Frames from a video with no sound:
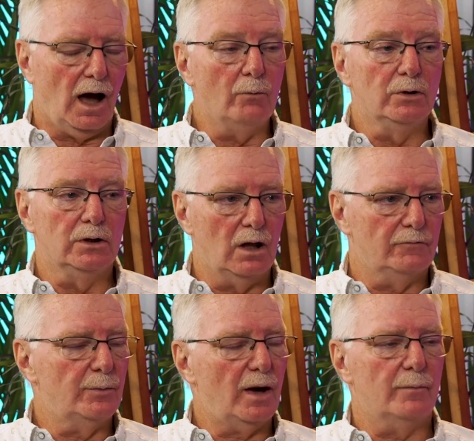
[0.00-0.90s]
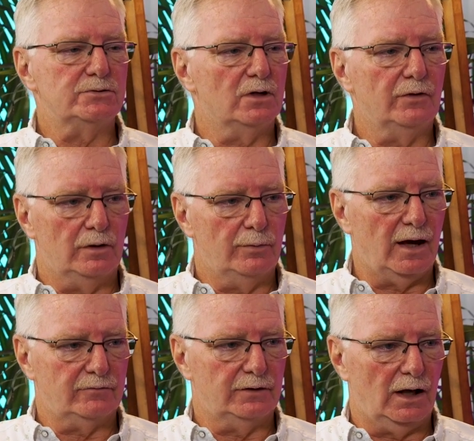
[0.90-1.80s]
I would love to pat myself on the
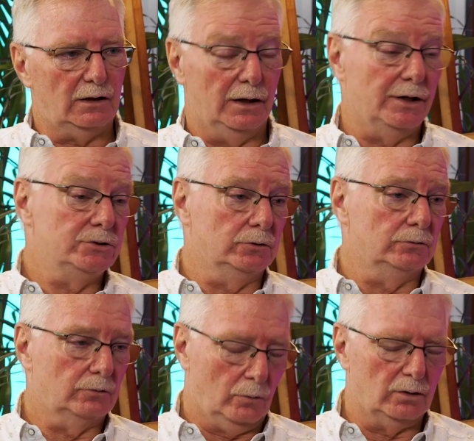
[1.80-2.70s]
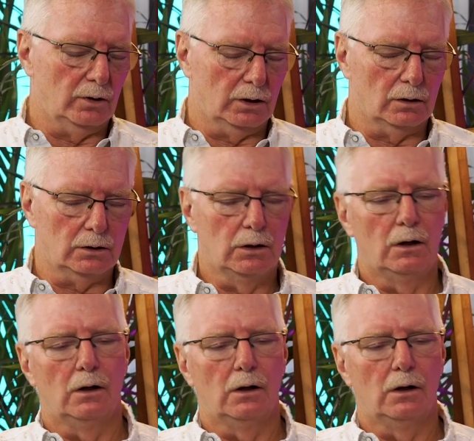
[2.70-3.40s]
back for that, and I do quite regularly.